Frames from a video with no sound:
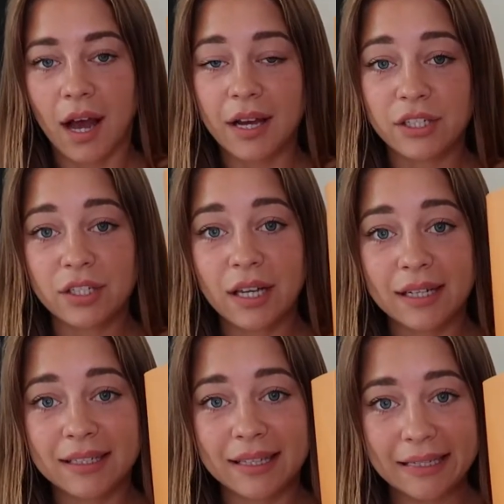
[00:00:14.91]
I just
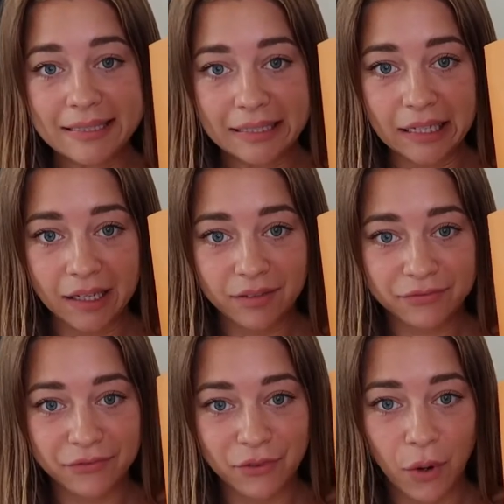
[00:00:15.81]
got it yesterday
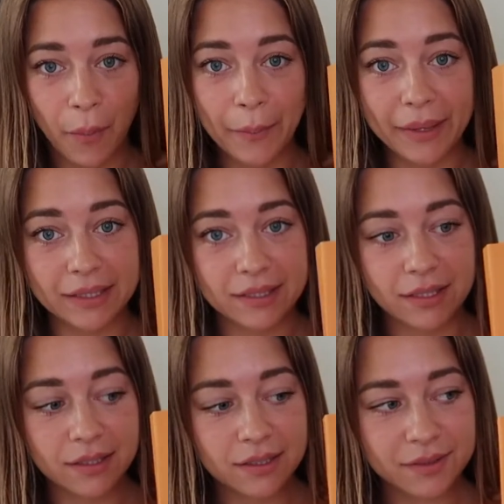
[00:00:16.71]
from
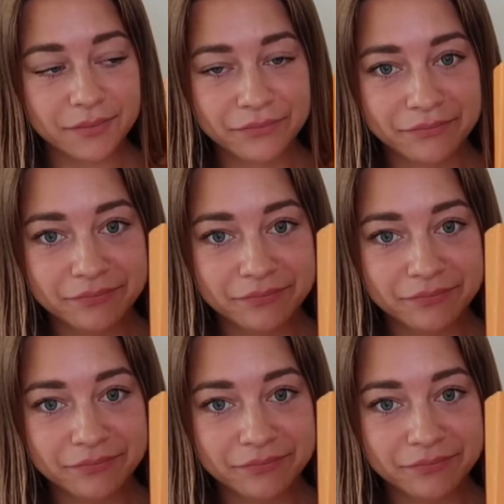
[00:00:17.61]
Macy's.